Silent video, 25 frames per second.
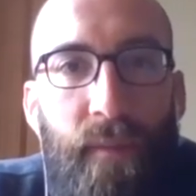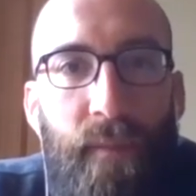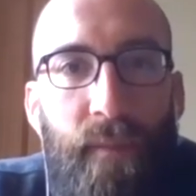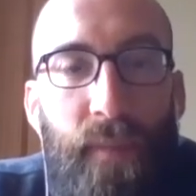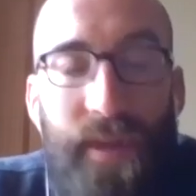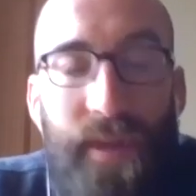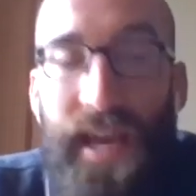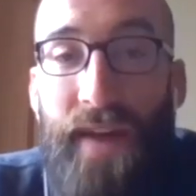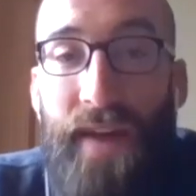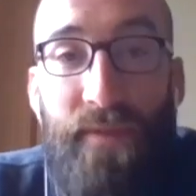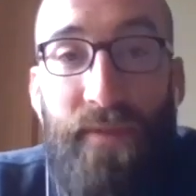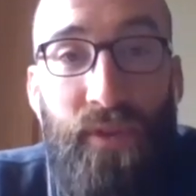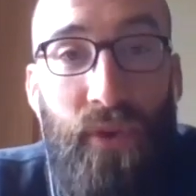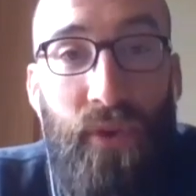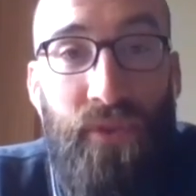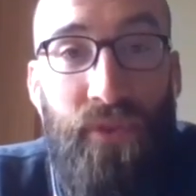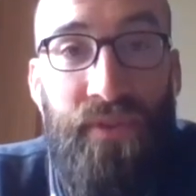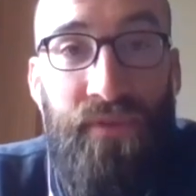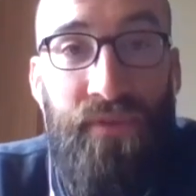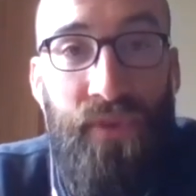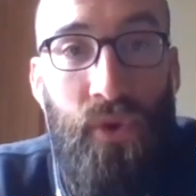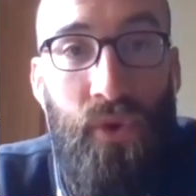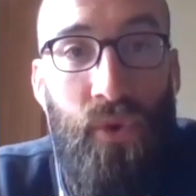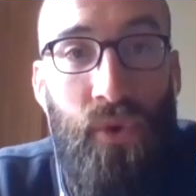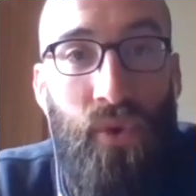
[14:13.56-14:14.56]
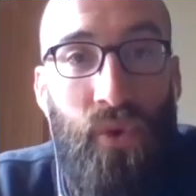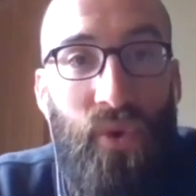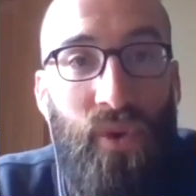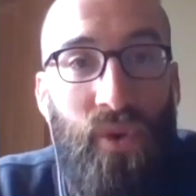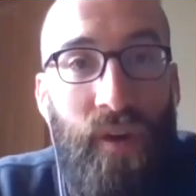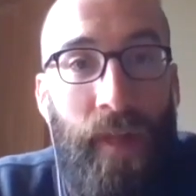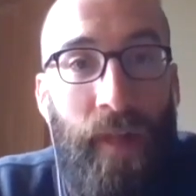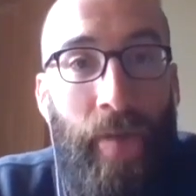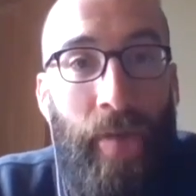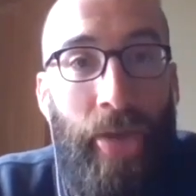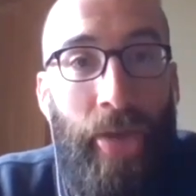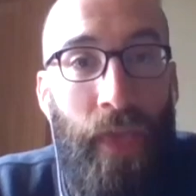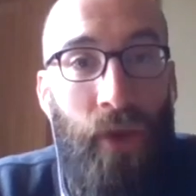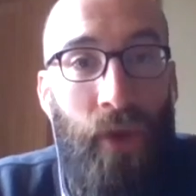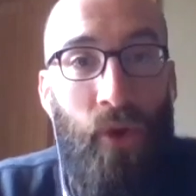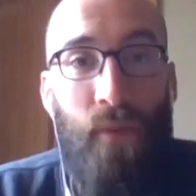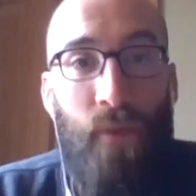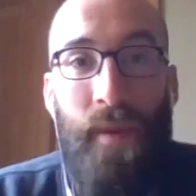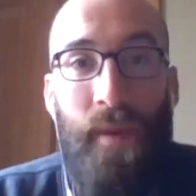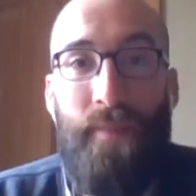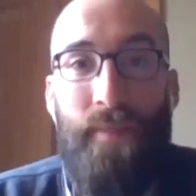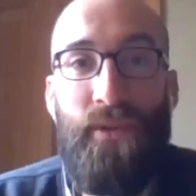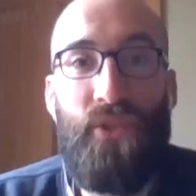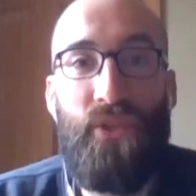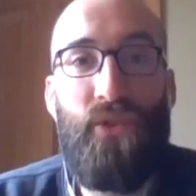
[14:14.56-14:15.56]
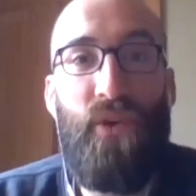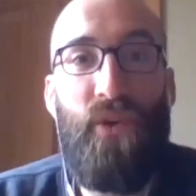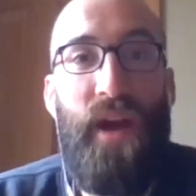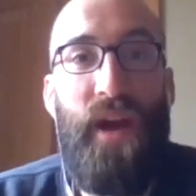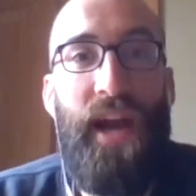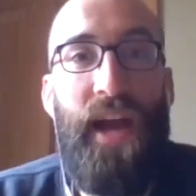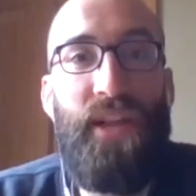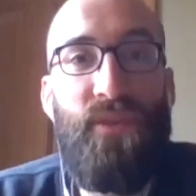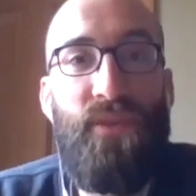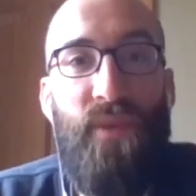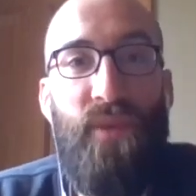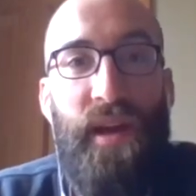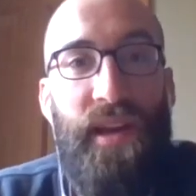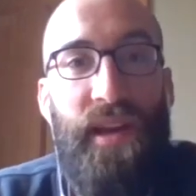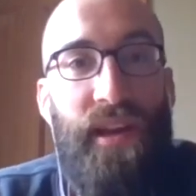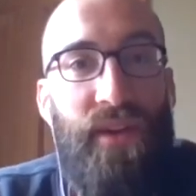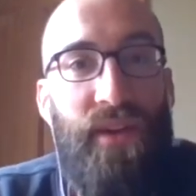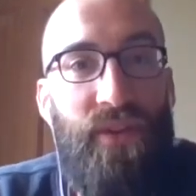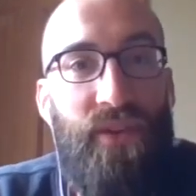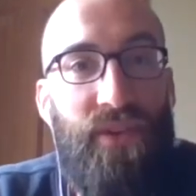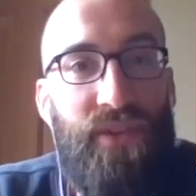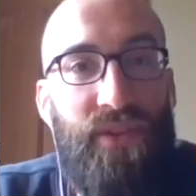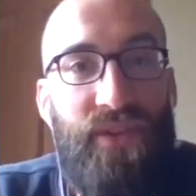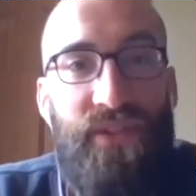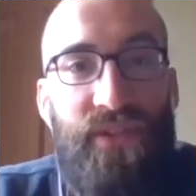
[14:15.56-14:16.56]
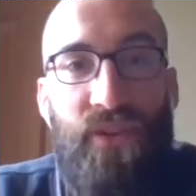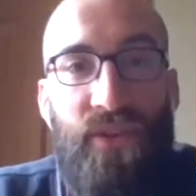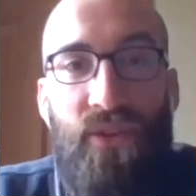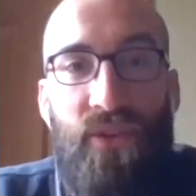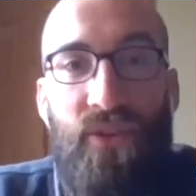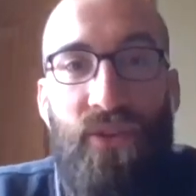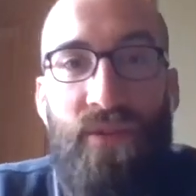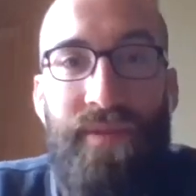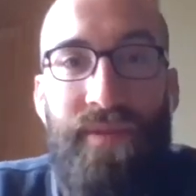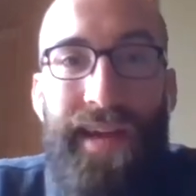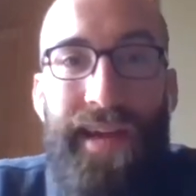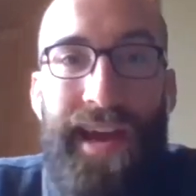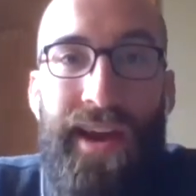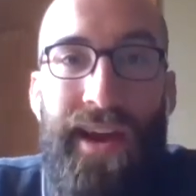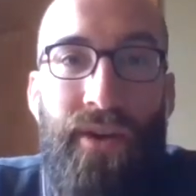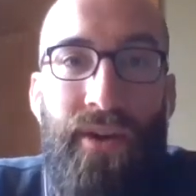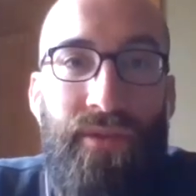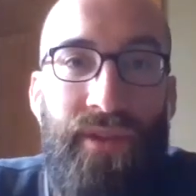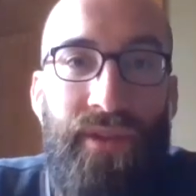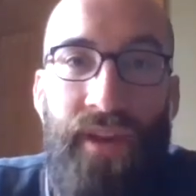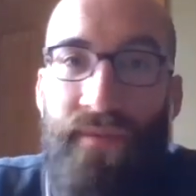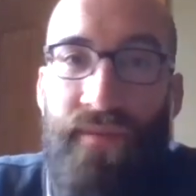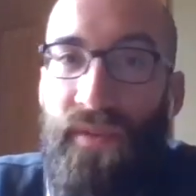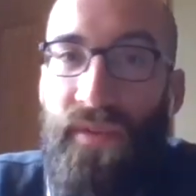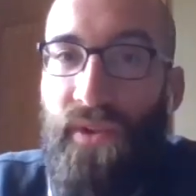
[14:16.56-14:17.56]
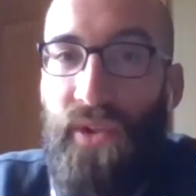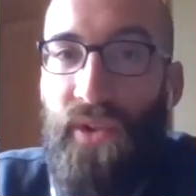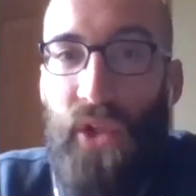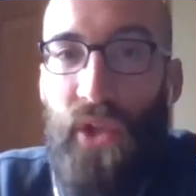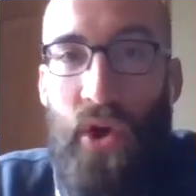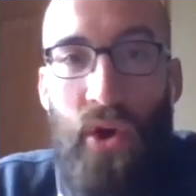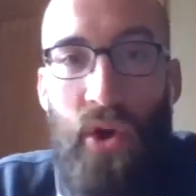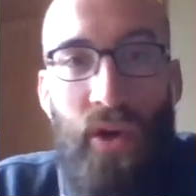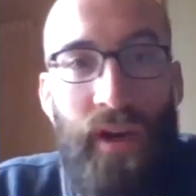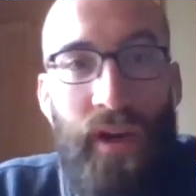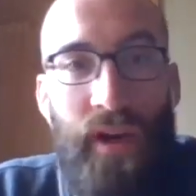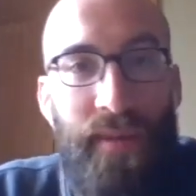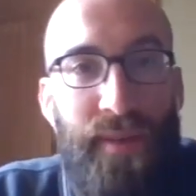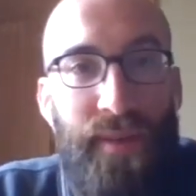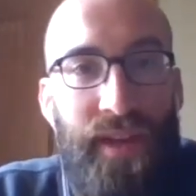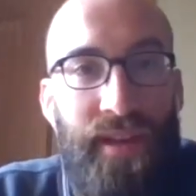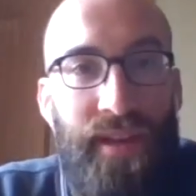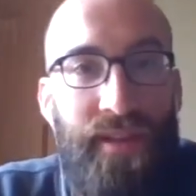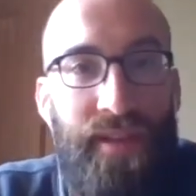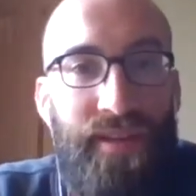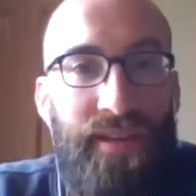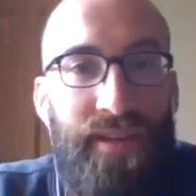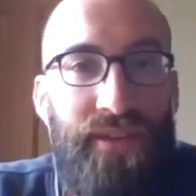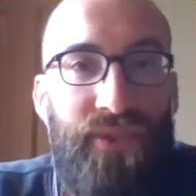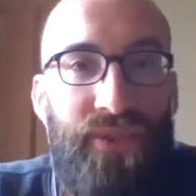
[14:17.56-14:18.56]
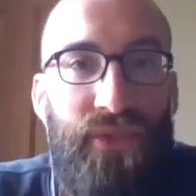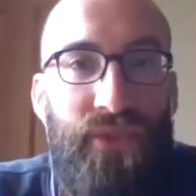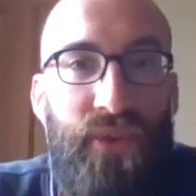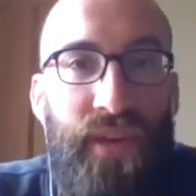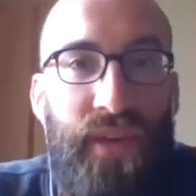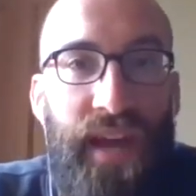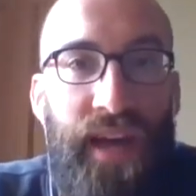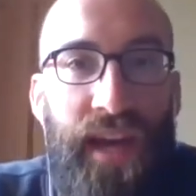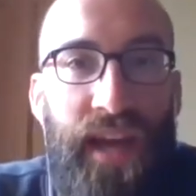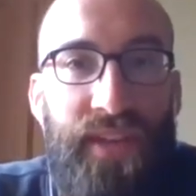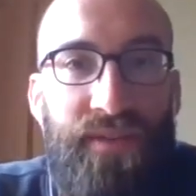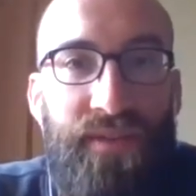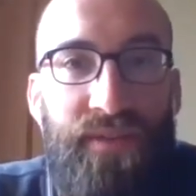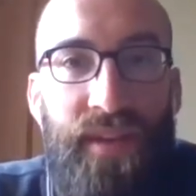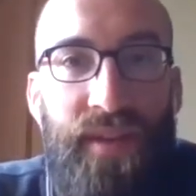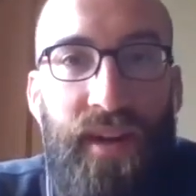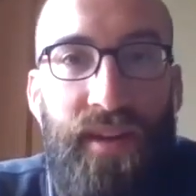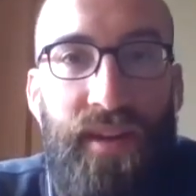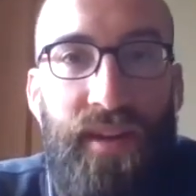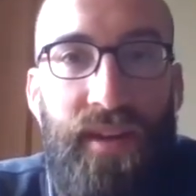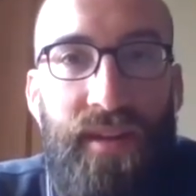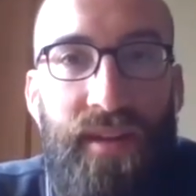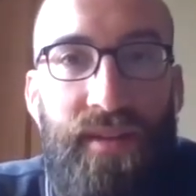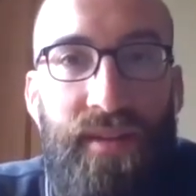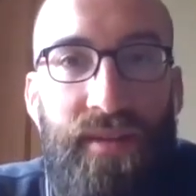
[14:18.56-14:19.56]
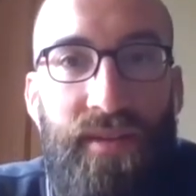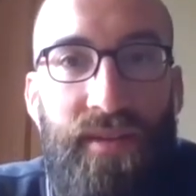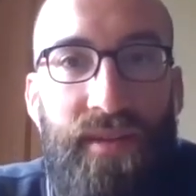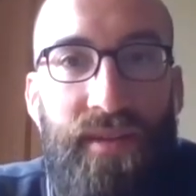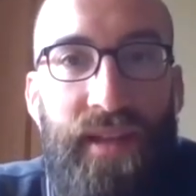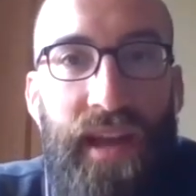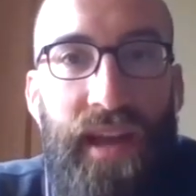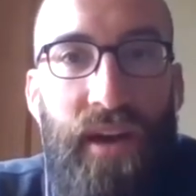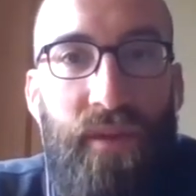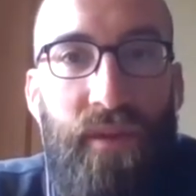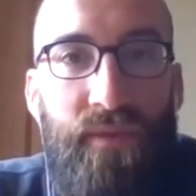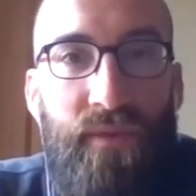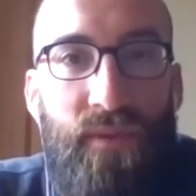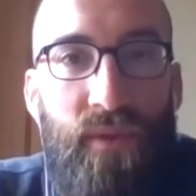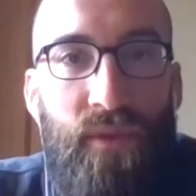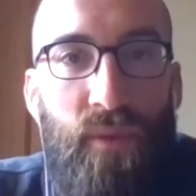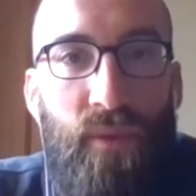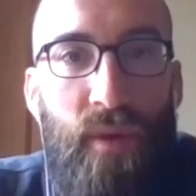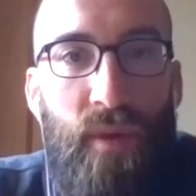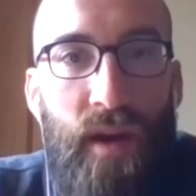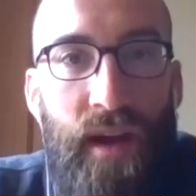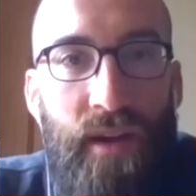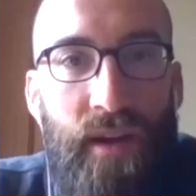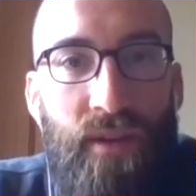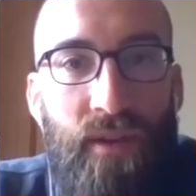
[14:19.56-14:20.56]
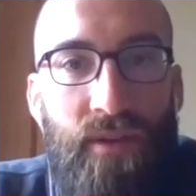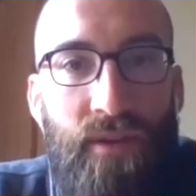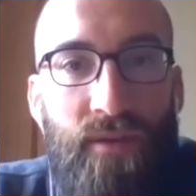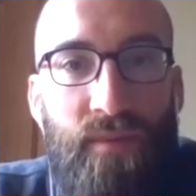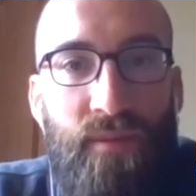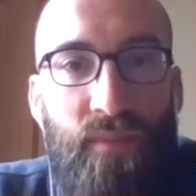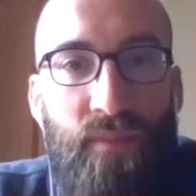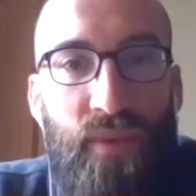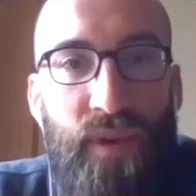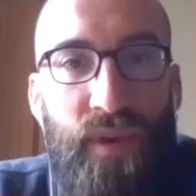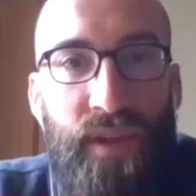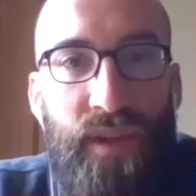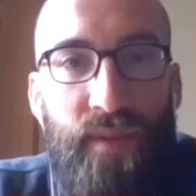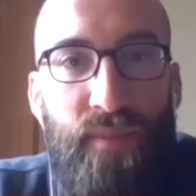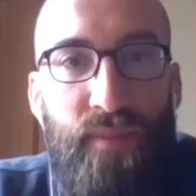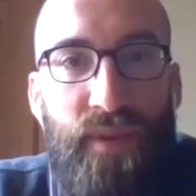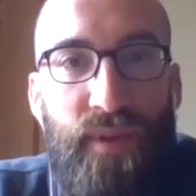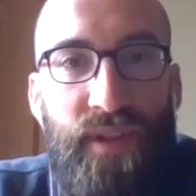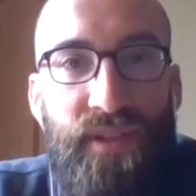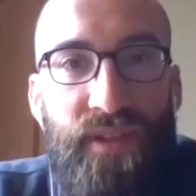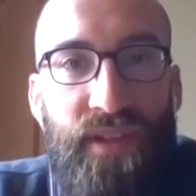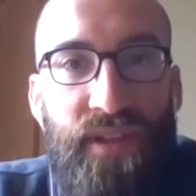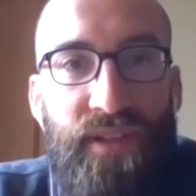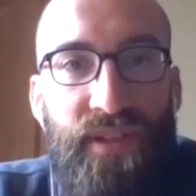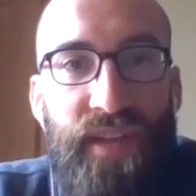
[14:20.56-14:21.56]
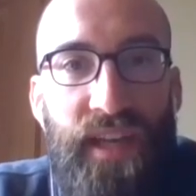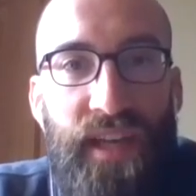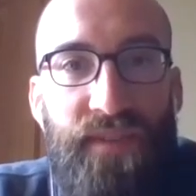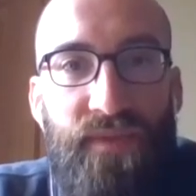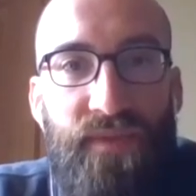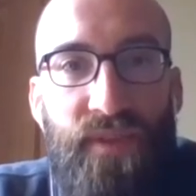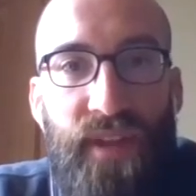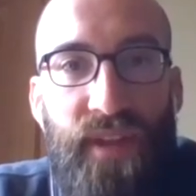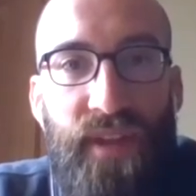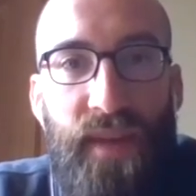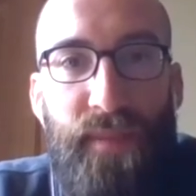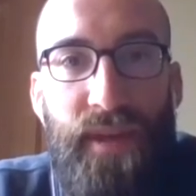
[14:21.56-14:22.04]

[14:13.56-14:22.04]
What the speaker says: yeah, for those of you who maybe just graduated or still out not very long, I mean, these two guys have done it now for a while pretty successfully.